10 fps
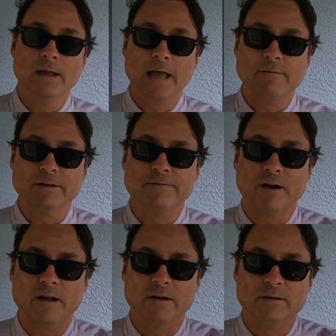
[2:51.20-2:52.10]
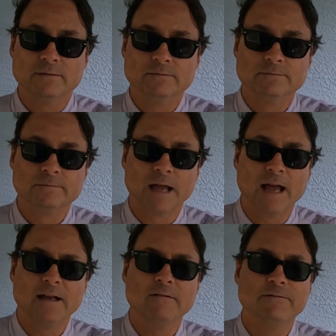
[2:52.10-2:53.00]
Heavenly Father,
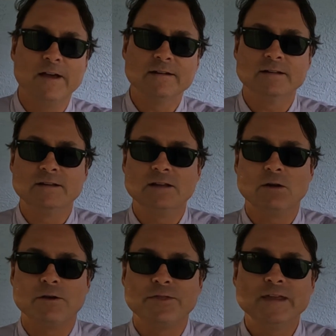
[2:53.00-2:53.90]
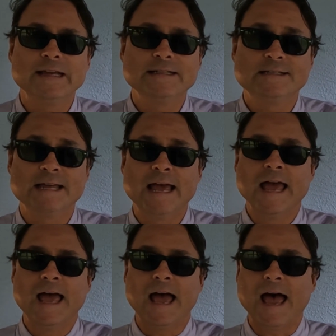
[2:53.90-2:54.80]
I confess that there are things
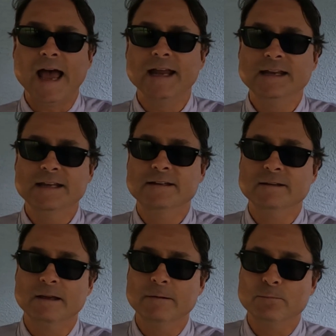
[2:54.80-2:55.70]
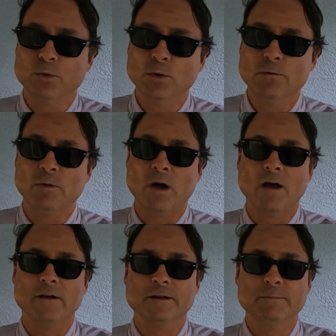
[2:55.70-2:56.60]
I need to improve
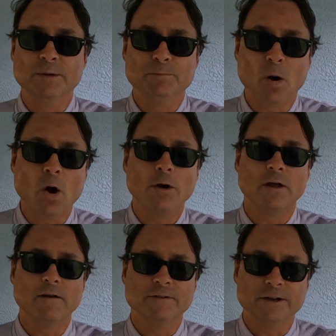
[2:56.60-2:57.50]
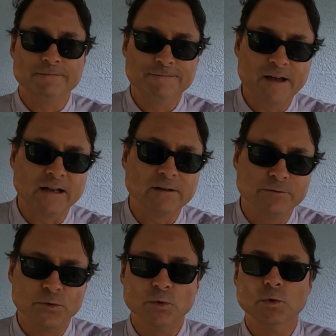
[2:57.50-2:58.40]
on to be part of an
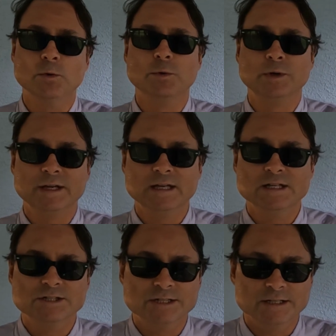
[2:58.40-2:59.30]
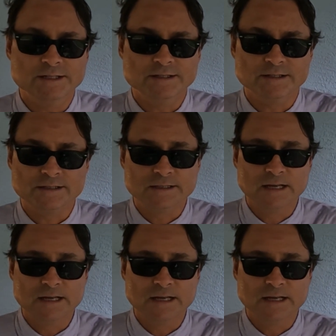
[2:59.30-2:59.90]
effective crew in Jesus.